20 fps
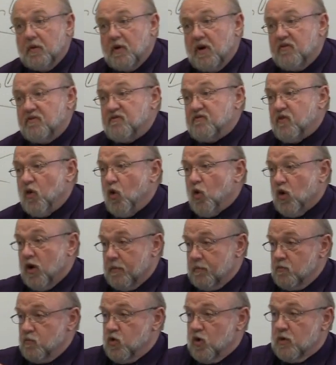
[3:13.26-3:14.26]
a
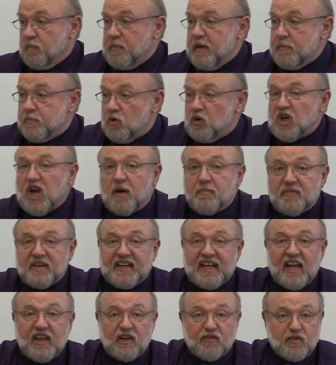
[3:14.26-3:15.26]
forum where people come
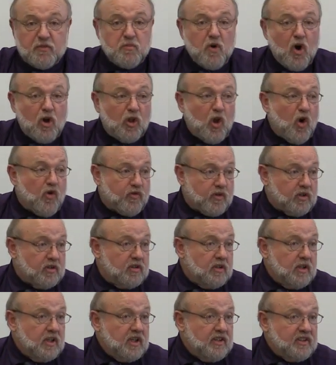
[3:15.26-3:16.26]
together from all
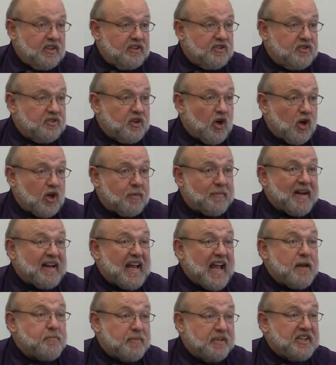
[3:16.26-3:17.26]
over to talk about
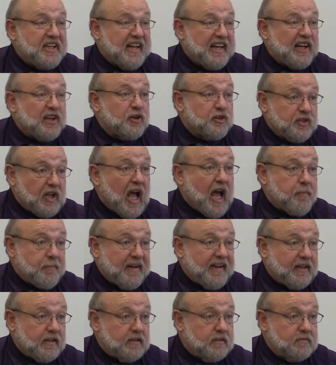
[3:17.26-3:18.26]
a particular
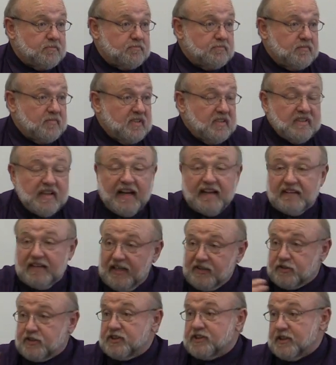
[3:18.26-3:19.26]
topic, a
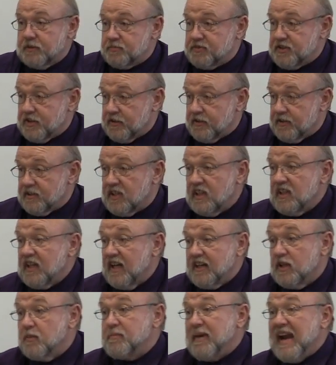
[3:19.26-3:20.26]
lectureship series,
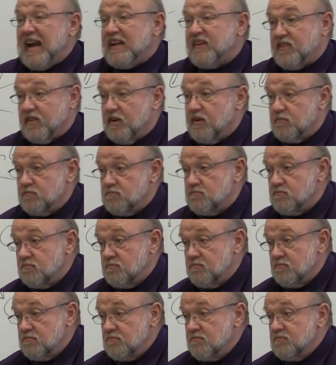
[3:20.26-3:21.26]
a debate,
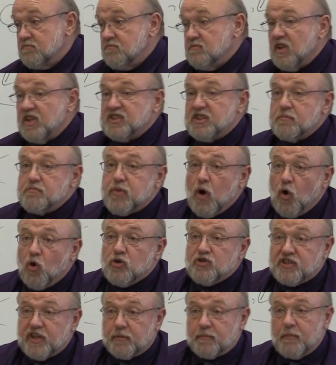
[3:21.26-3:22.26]
a
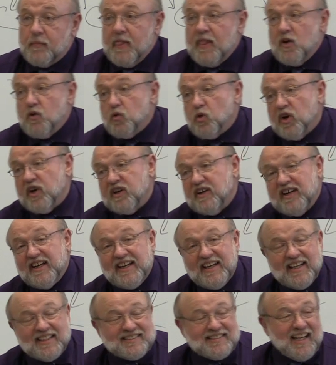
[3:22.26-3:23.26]
symposium, where
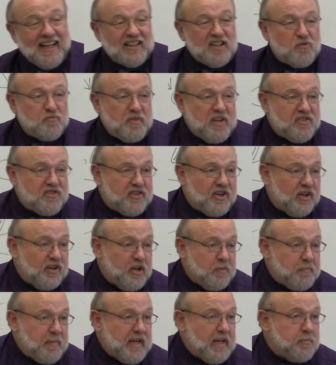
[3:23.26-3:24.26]
it's not
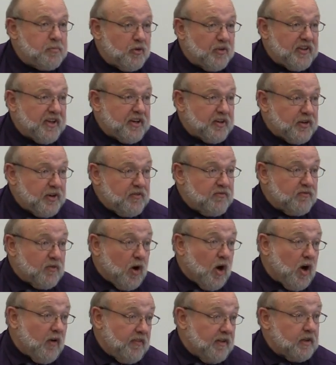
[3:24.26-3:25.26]
necessarily the people that are
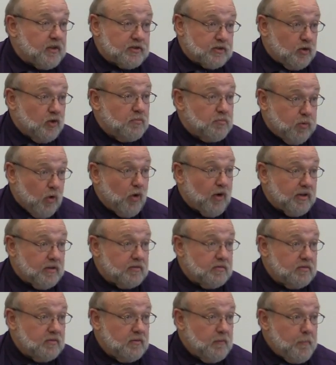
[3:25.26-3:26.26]
involved that are so
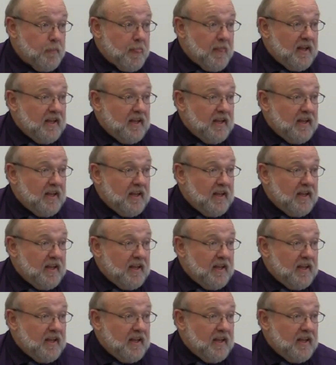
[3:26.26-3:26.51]
important,